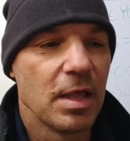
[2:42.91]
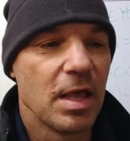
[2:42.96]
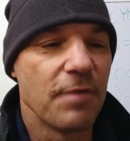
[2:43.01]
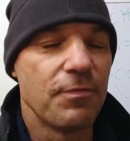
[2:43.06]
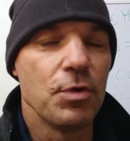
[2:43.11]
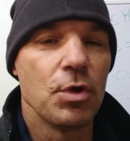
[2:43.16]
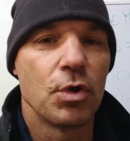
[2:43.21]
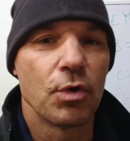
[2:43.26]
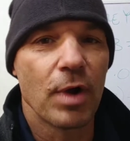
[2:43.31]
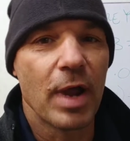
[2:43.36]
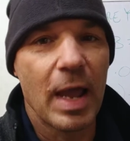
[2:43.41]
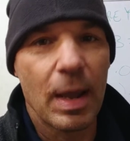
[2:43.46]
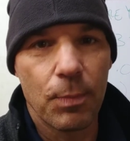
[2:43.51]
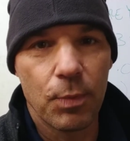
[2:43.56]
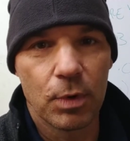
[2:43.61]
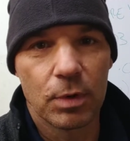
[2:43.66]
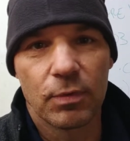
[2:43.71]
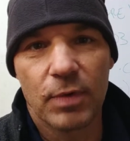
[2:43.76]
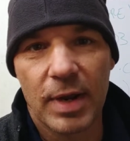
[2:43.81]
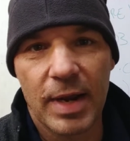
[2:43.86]
If you
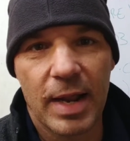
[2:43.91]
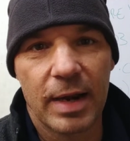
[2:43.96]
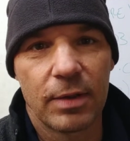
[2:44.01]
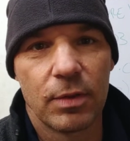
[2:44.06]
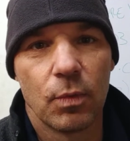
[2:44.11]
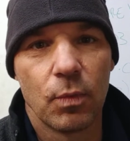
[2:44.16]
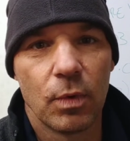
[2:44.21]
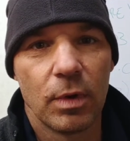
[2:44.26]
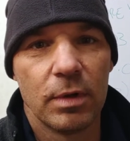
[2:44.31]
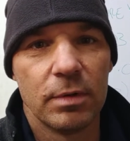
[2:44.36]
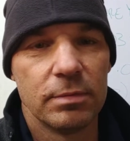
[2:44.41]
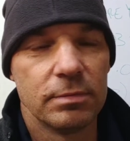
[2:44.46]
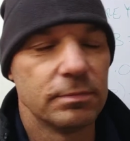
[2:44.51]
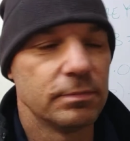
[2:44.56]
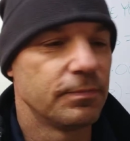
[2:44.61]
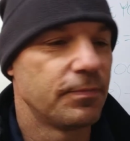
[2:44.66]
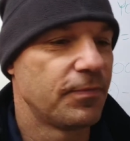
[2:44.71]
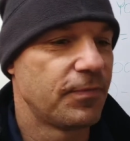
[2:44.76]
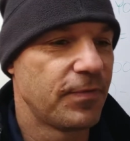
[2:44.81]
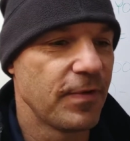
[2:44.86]
grab one right out of the
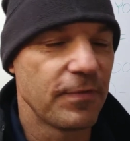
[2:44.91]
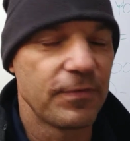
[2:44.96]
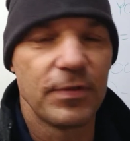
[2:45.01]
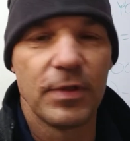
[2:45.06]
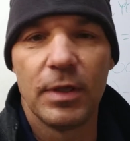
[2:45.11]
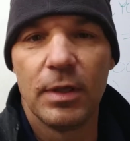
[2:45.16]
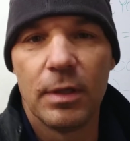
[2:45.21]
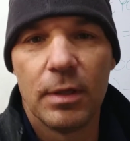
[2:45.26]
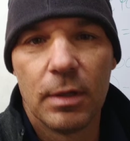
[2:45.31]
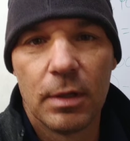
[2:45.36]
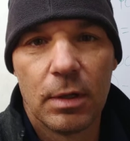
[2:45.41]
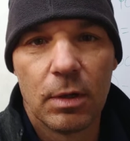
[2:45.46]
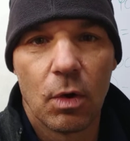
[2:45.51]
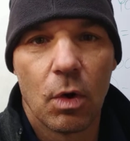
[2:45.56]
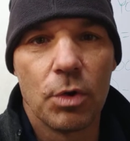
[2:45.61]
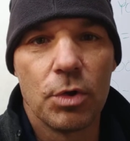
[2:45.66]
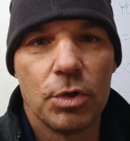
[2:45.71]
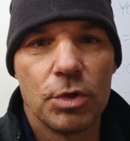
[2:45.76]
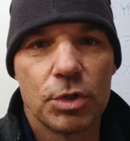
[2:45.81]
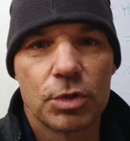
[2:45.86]
150,
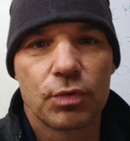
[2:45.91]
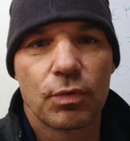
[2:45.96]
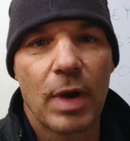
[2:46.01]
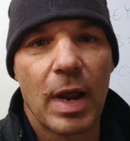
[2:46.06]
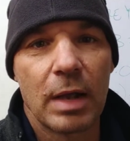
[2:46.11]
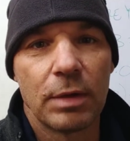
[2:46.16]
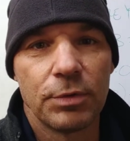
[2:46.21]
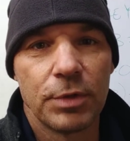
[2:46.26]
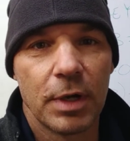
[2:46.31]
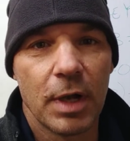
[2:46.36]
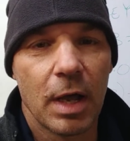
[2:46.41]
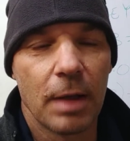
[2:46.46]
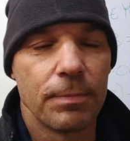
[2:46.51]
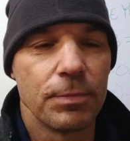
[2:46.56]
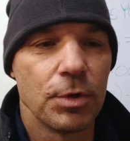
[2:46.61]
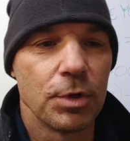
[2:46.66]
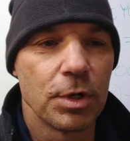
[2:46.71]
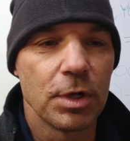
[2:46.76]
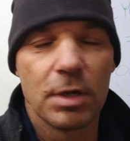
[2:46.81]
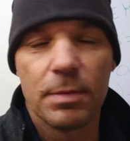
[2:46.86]
or you just round it
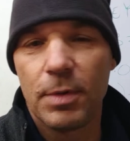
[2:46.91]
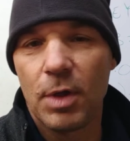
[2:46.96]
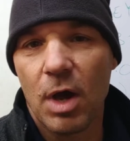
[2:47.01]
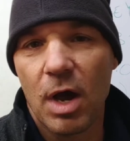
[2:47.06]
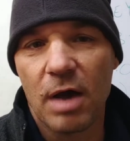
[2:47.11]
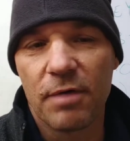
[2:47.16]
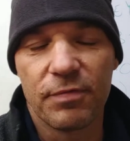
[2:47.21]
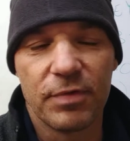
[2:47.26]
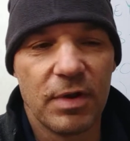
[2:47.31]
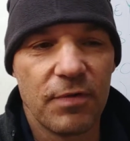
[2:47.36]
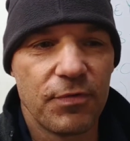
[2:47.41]
up, you're going to be off.